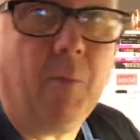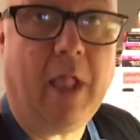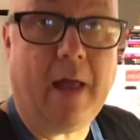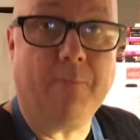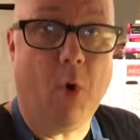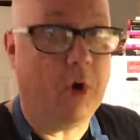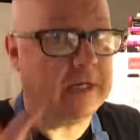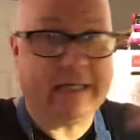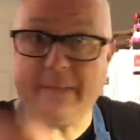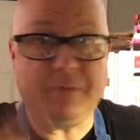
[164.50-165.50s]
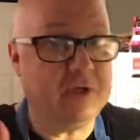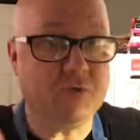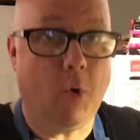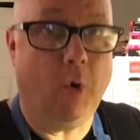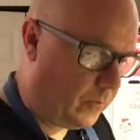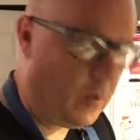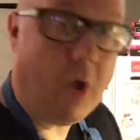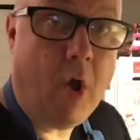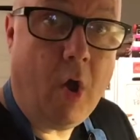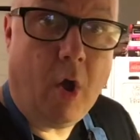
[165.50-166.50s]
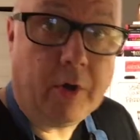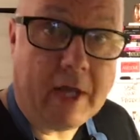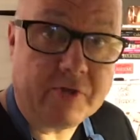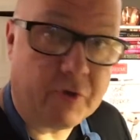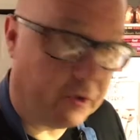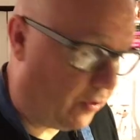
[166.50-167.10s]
then we'll add more and keep things rolling. Okay, so the